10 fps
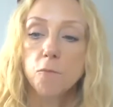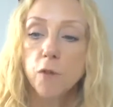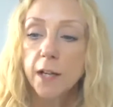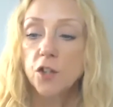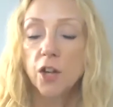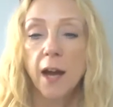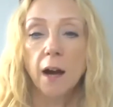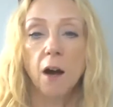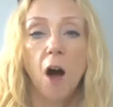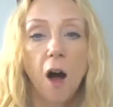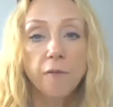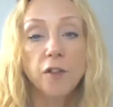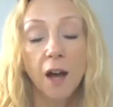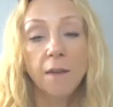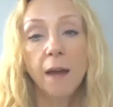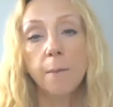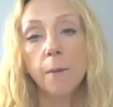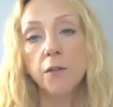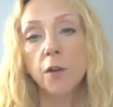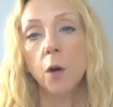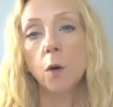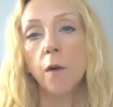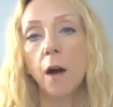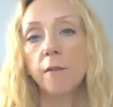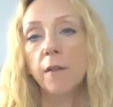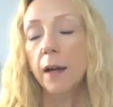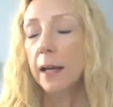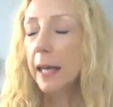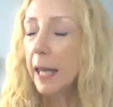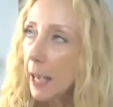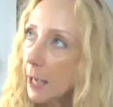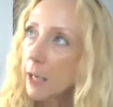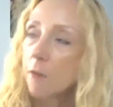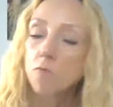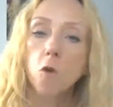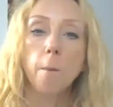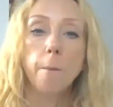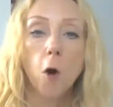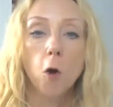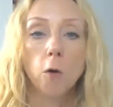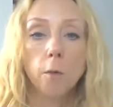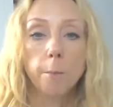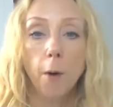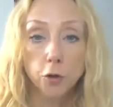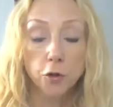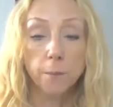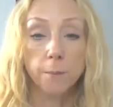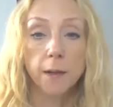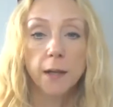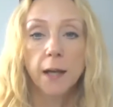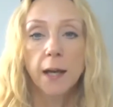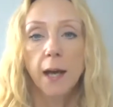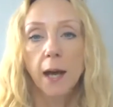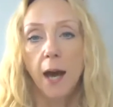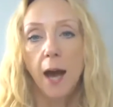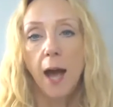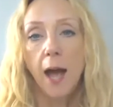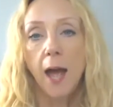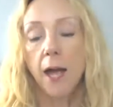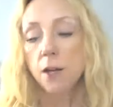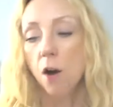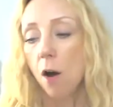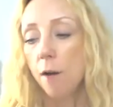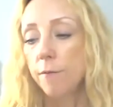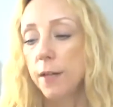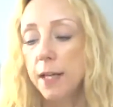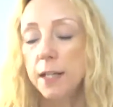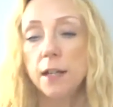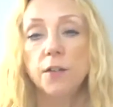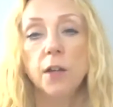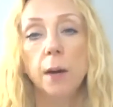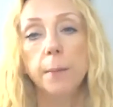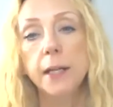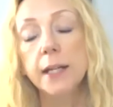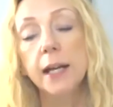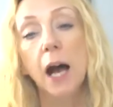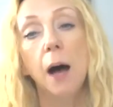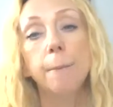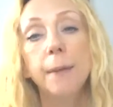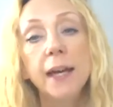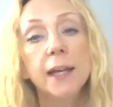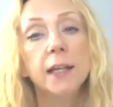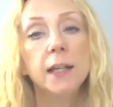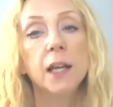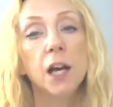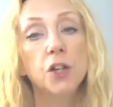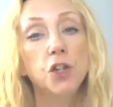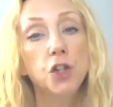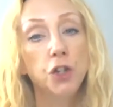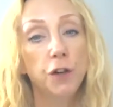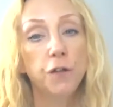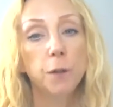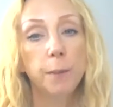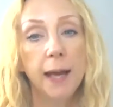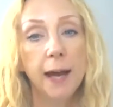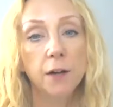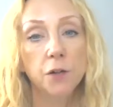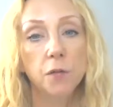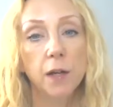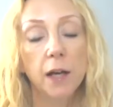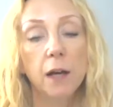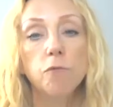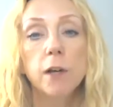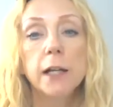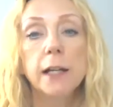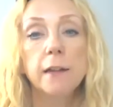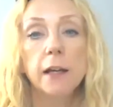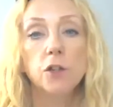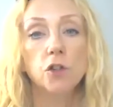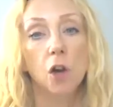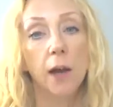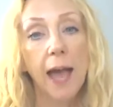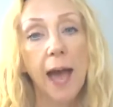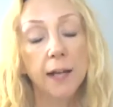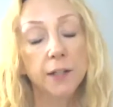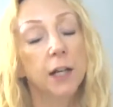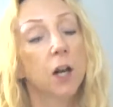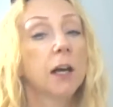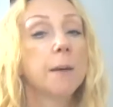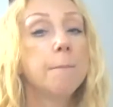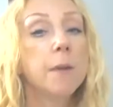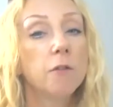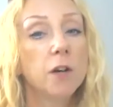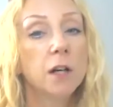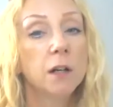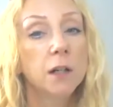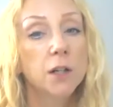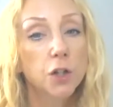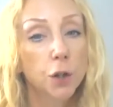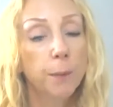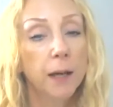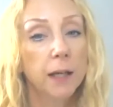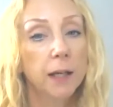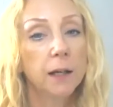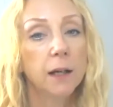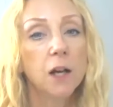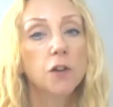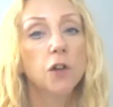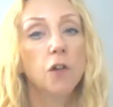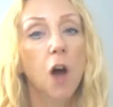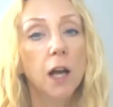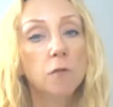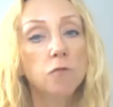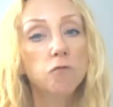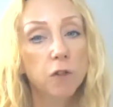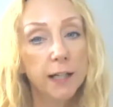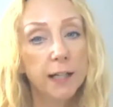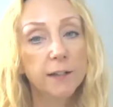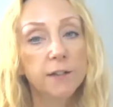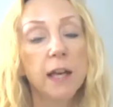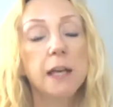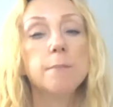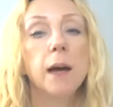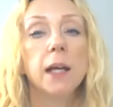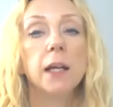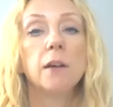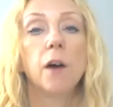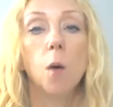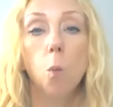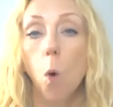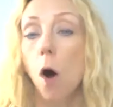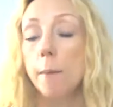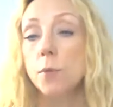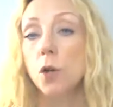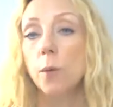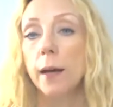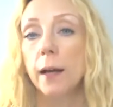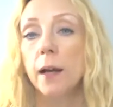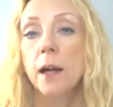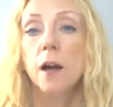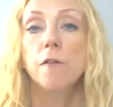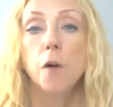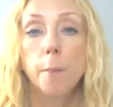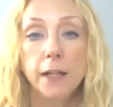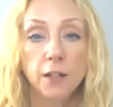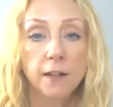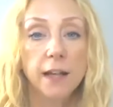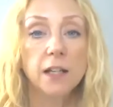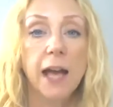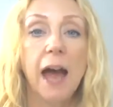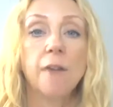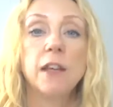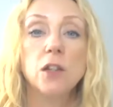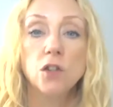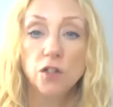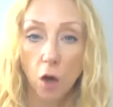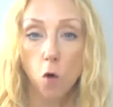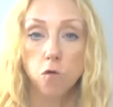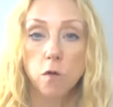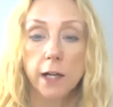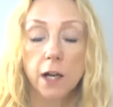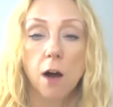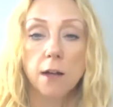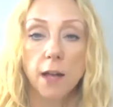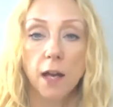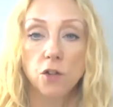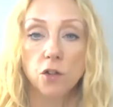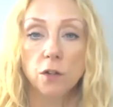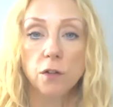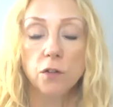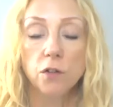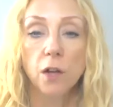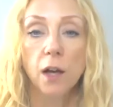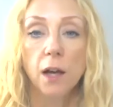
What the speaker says: Reach out. I've done that myself. I've hit rock bottom, and I've needed somebody to come in and shift me out of it. And really, they're just like acting like a mirror to me so that I can really see me and what I'm doing, for me to then to have these self-realizations.